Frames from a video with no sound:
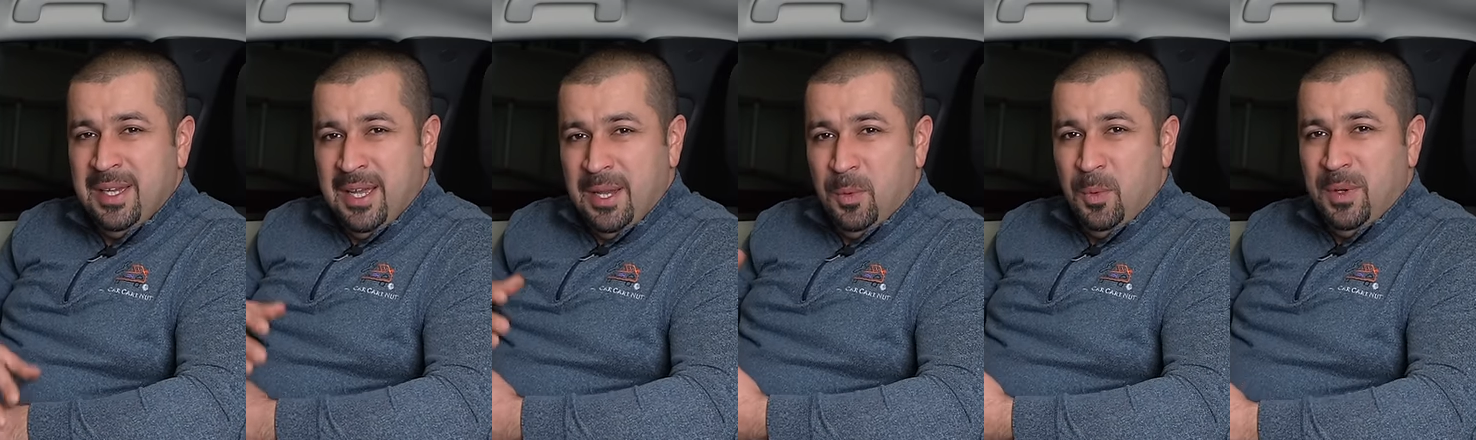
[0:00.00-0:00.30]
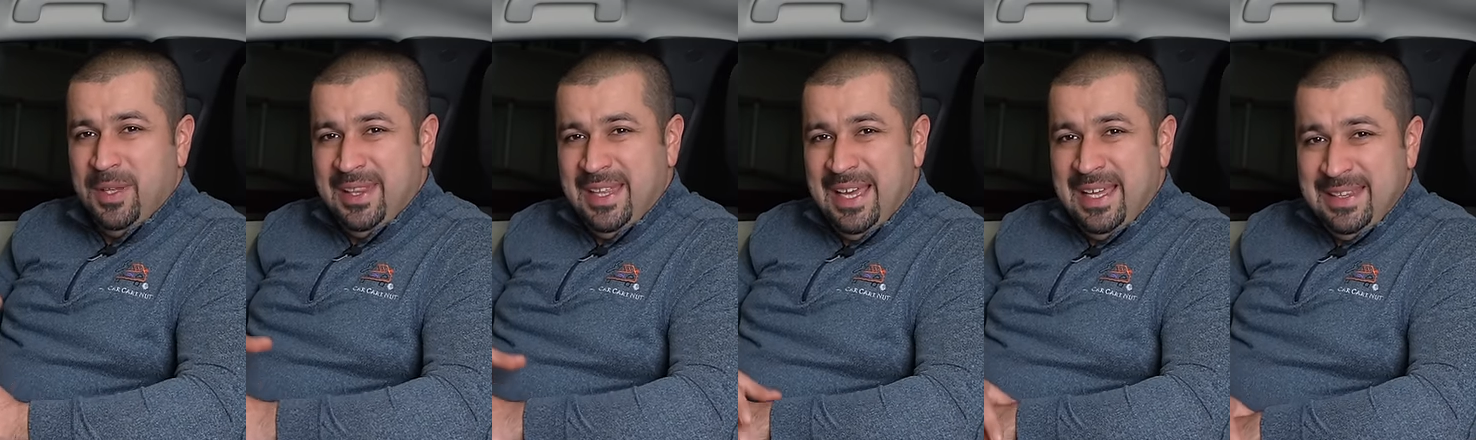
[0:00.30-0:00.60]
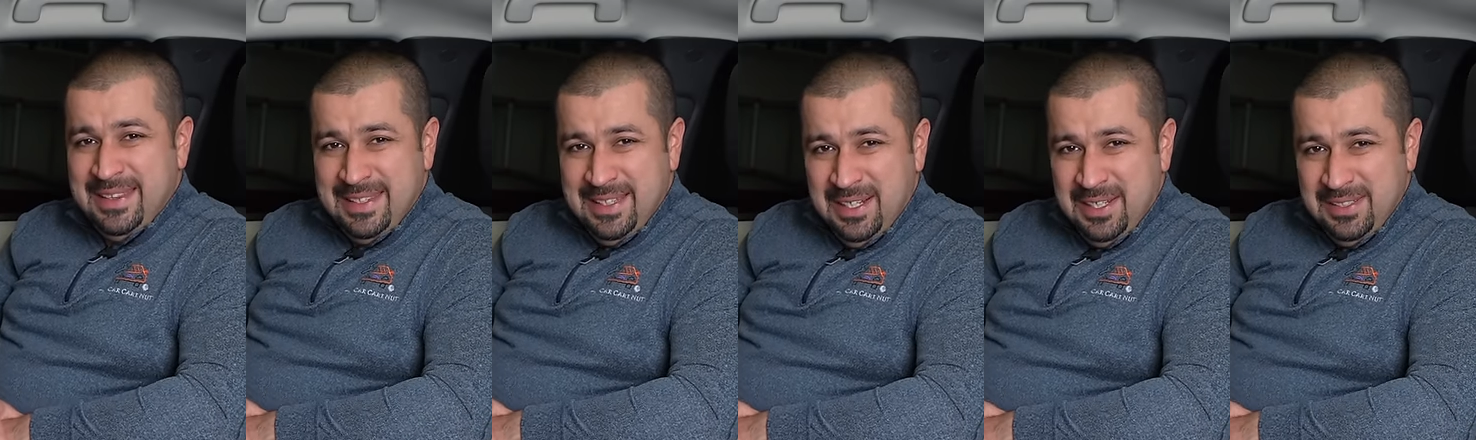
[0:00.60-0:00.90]
And what
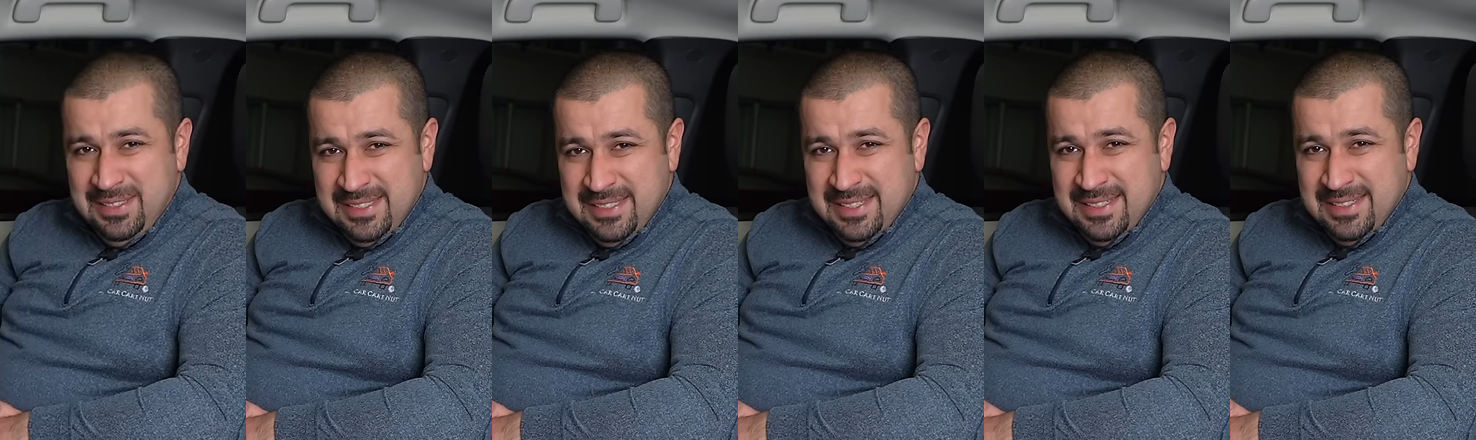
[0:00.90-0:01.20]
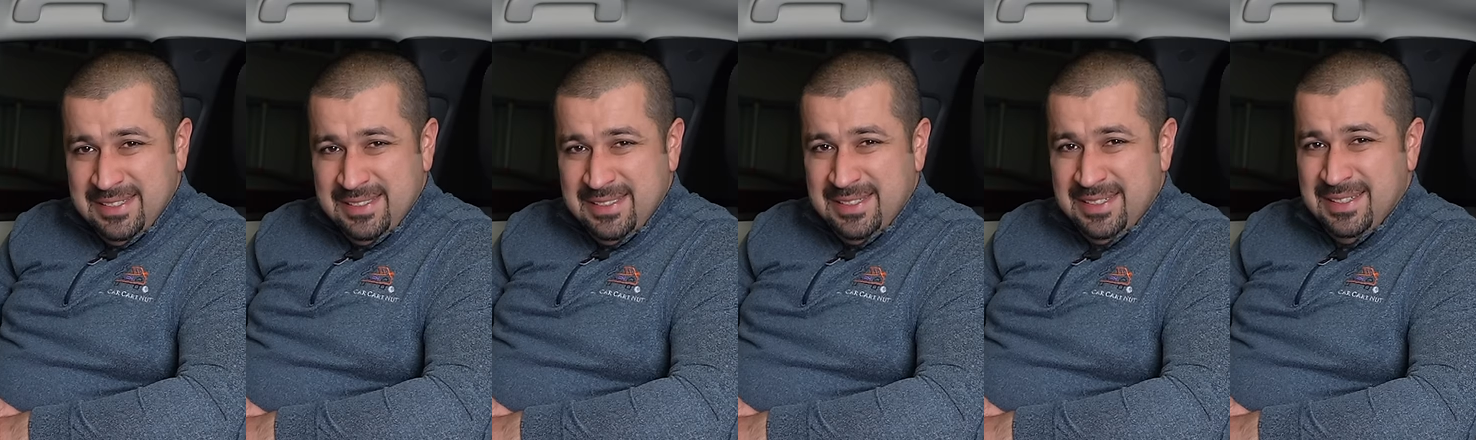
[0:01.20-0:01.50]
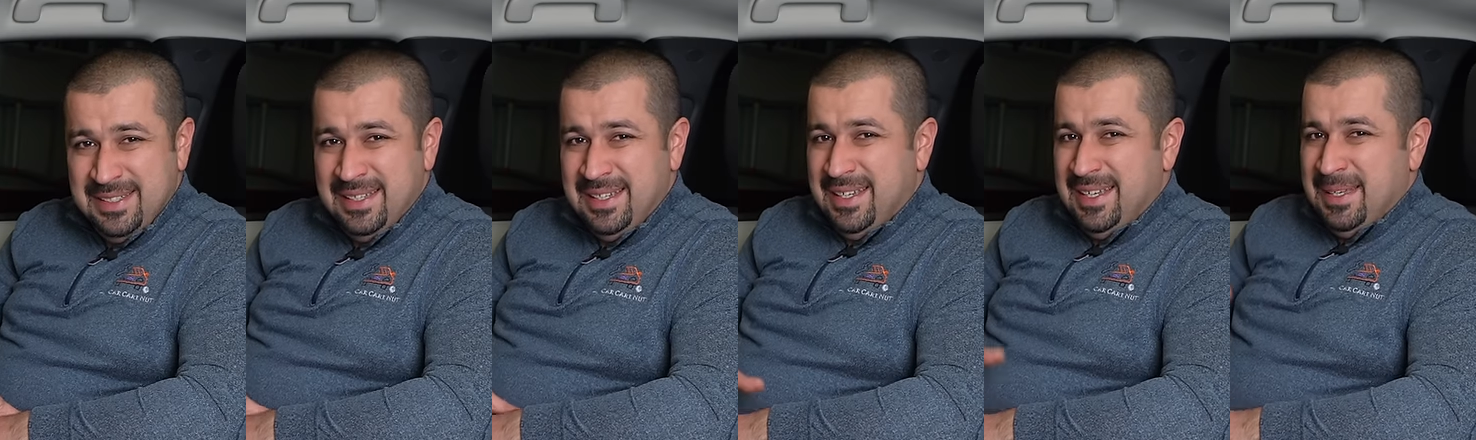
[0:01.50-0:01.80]
that does is,
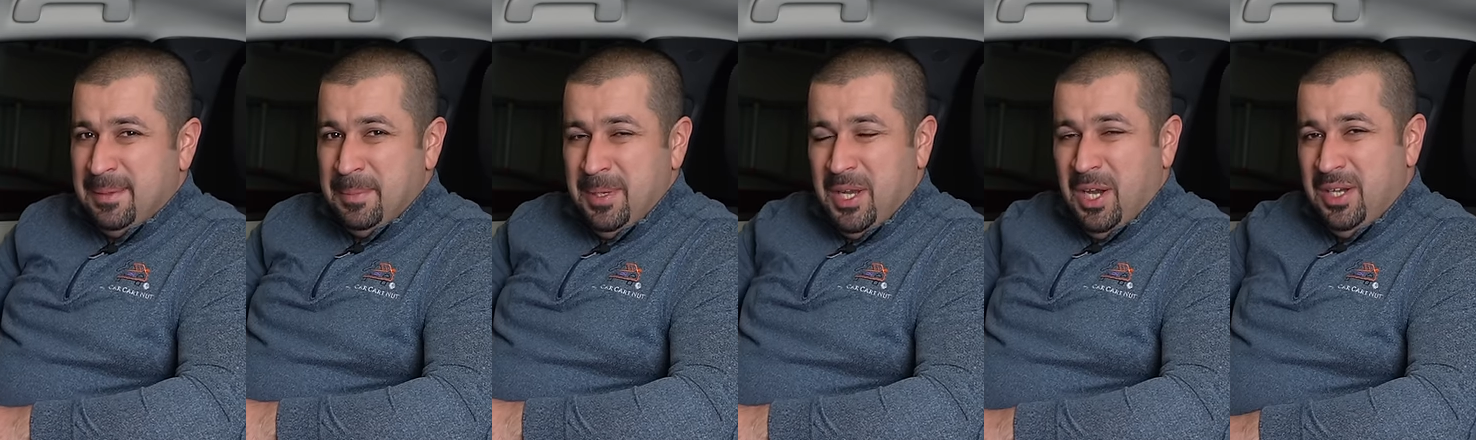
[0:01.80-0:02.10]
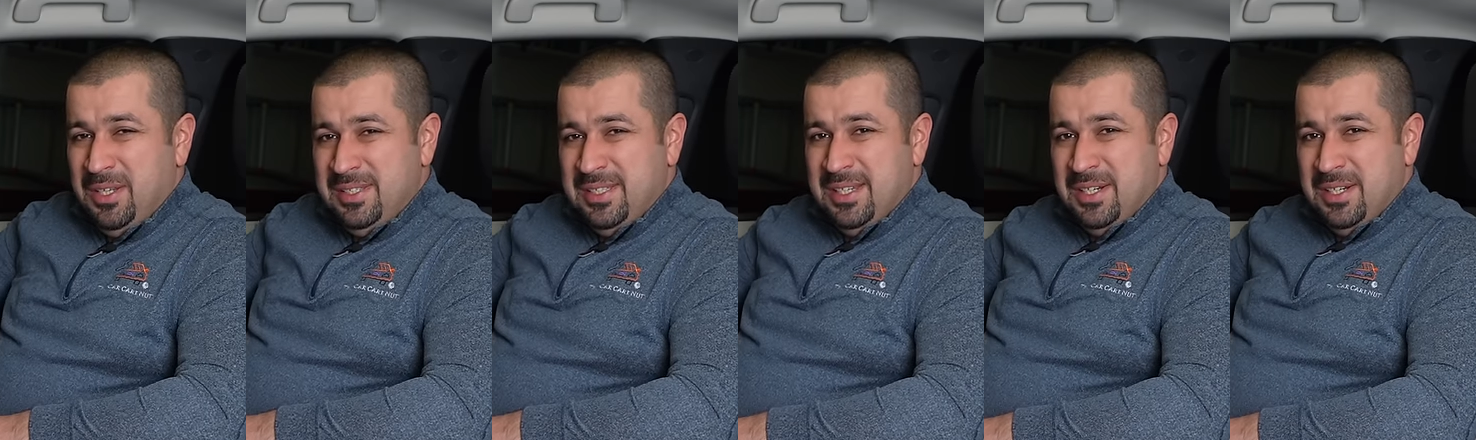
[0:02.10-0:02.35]
because